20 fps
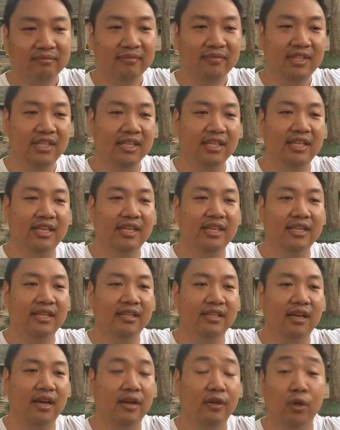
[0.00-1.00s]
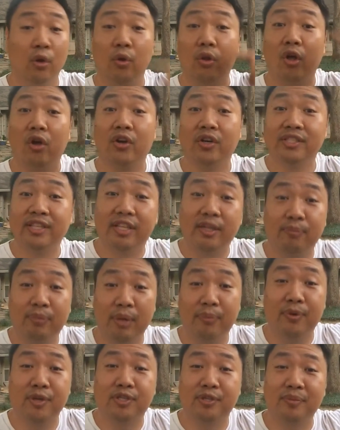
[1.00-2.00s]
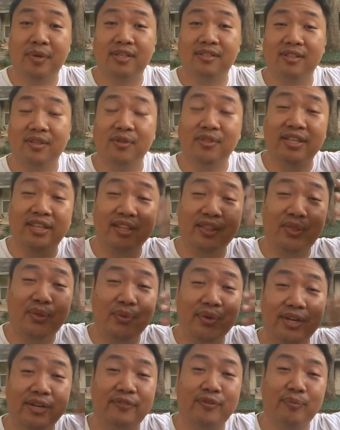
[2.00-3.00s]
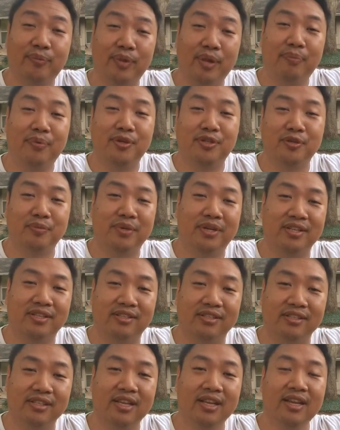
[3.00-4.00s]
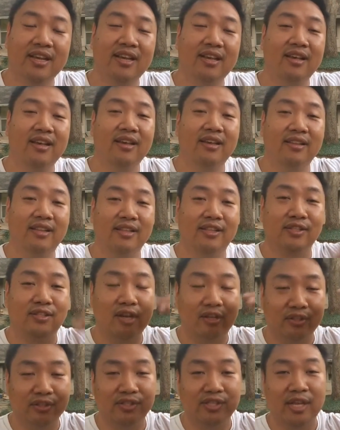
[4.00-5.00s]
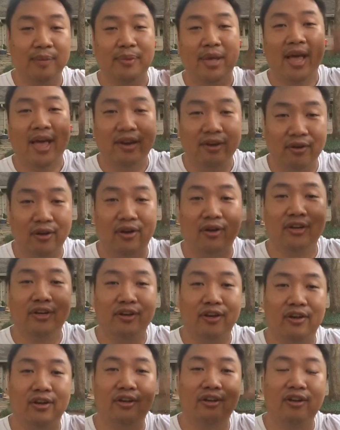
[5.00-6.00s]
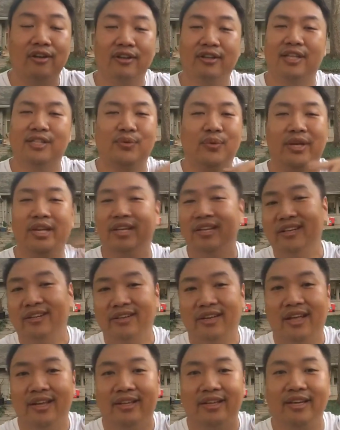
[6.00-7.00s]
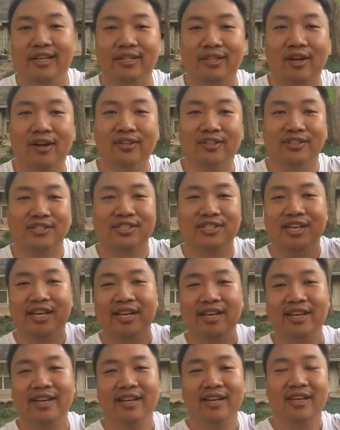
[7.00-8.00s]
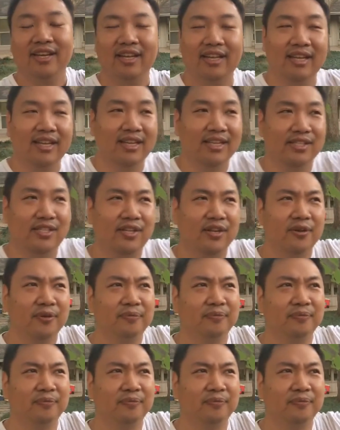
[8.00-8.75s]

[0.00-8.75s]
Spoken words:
He no longer taking blood pressure medicine. He was taking 3 different blood pressure medicine, and that the doctors kept adding on and on and on. That's why he didn't like any doctors. And so